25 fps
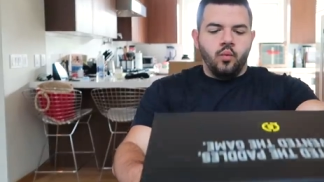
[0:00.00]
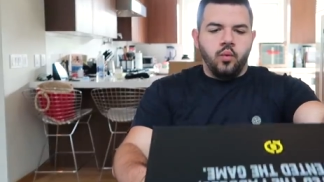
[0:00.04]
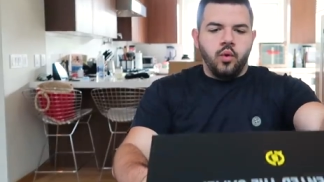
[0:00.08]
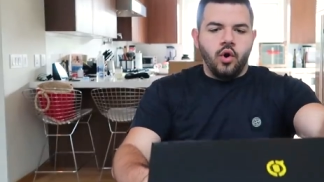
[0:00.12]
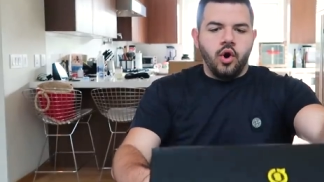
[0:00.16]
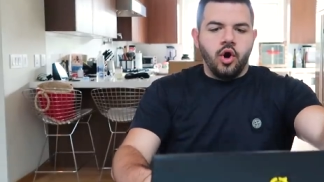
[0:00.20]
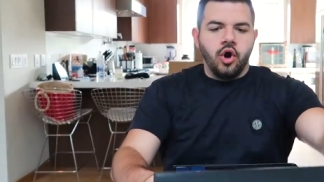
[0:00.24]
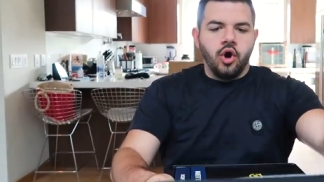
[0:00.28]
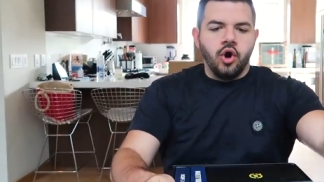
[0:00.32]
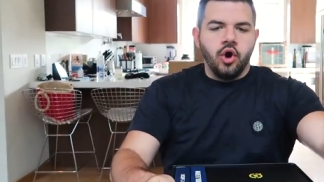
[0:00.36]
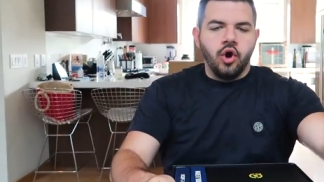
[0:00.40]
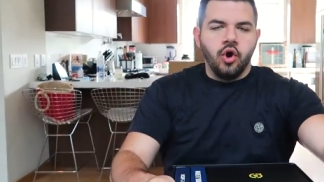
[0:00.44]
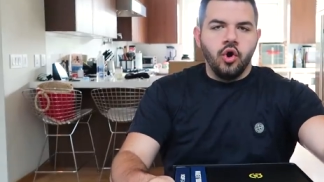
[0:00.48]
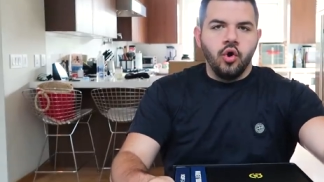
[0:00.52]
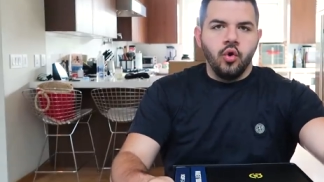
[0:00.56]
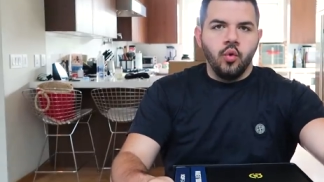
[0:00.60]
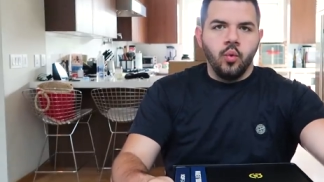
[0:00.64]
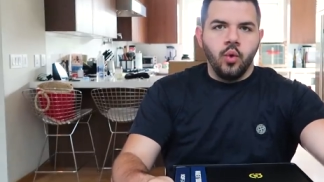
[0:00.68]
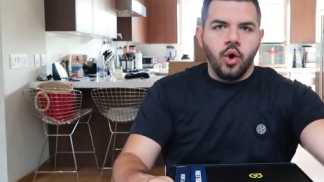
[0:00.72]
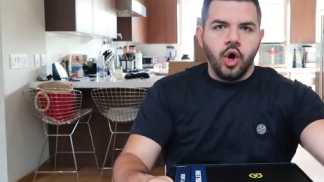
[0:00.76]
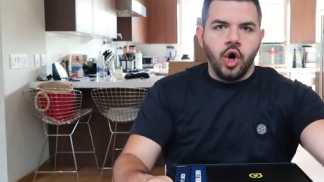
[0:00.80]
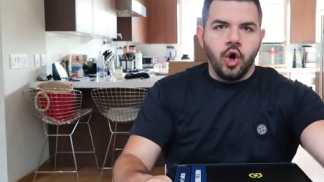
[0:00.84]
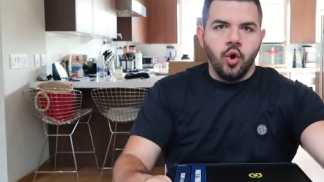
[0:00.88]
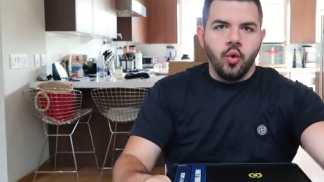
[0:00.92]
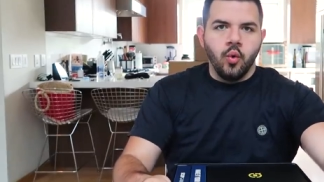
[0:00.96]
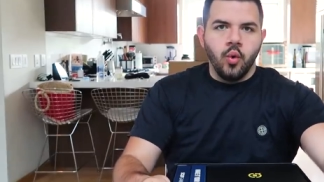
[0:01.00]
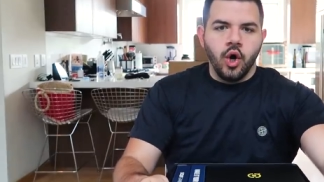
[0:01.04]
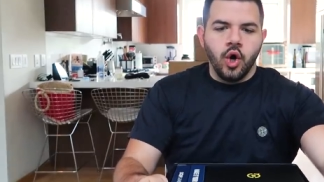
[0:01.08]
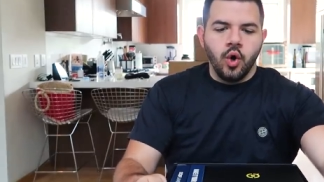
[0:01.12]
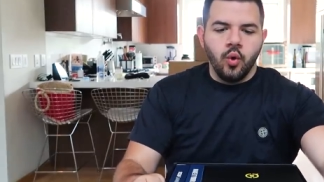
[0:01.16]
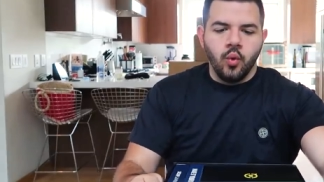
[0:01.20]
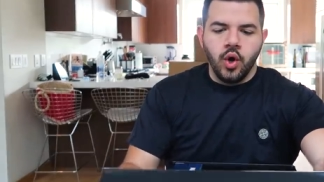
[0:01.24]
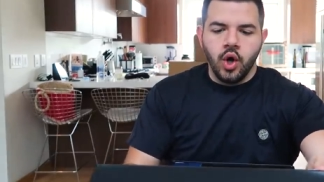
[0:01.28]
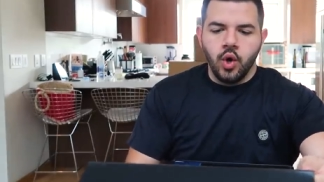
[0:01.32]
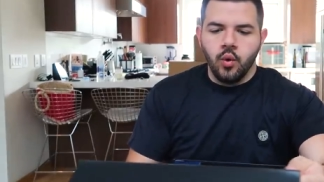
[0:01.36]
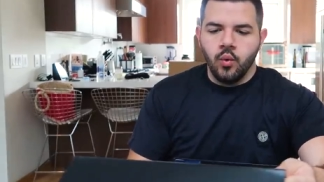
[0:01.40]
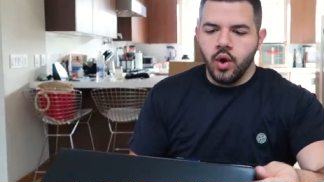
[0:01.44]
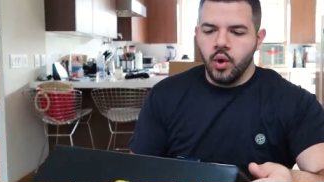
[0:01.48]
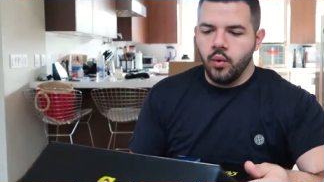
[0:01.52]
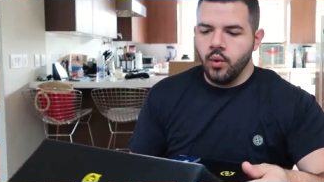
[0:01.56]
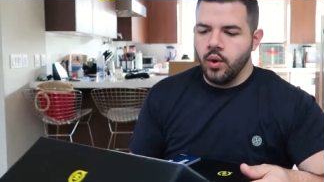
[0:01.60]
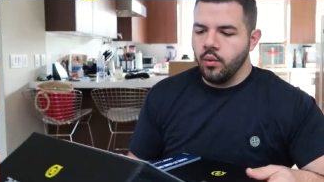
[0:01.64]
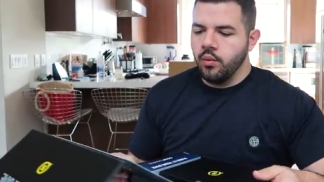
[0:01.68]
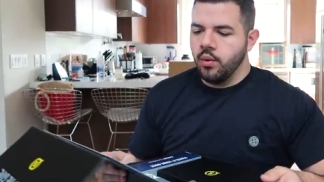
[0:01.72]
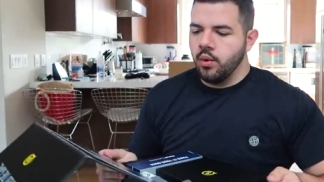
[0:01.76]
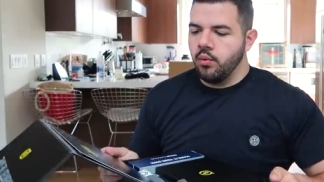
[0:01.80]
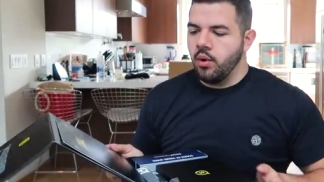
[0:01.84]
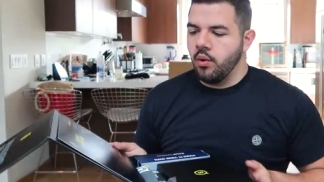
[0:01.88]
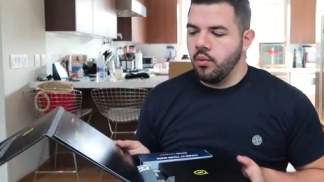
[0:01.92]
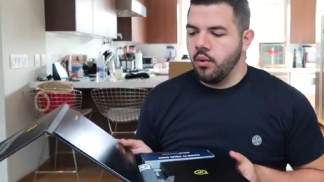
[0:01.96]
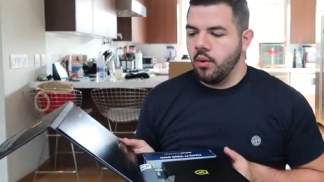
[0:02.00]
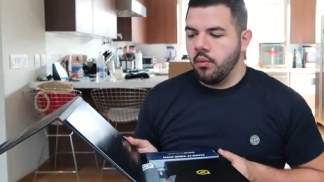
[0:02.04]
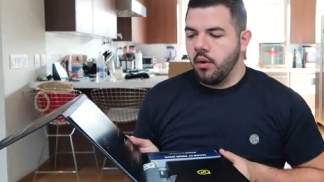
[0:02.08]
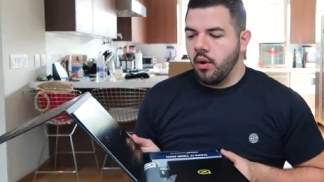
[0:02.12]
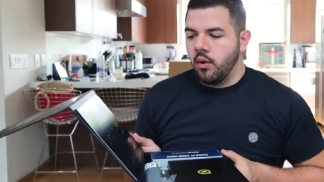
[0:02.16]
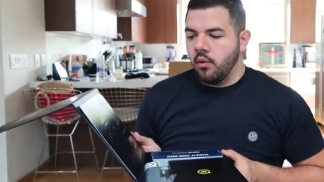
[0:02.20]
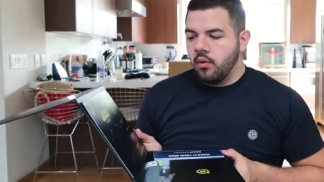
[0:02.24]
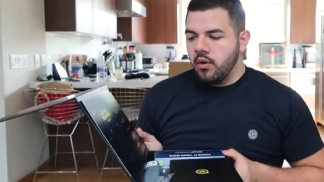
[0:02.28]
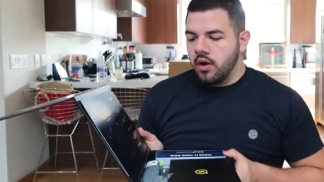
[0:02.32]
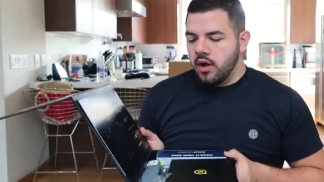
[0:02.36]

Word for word: Whoa, whoa, whoa, whoa, whoa, whoa, whoa, whoa, whoa.